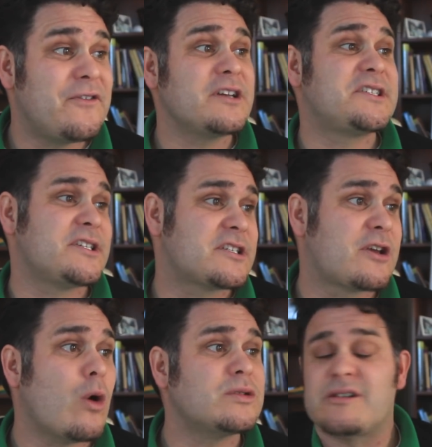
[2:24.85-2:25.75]
versus
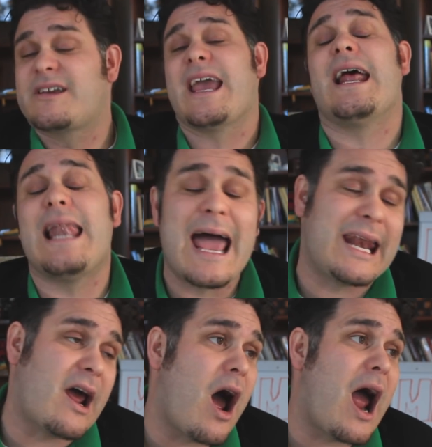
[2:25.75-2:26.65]
Coastal
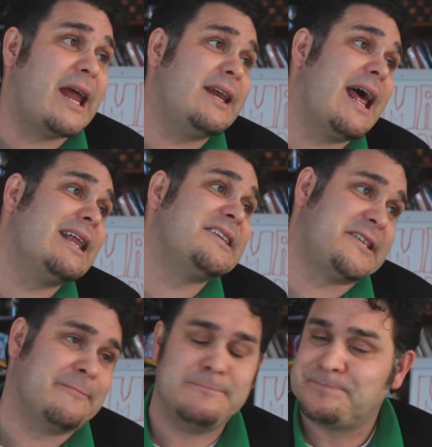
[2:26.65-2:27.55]
Carolina. All right, now
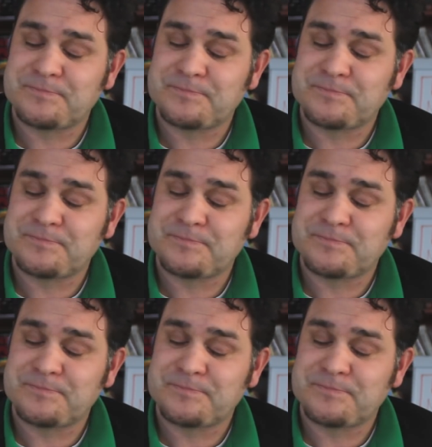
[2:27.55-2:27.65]
listen.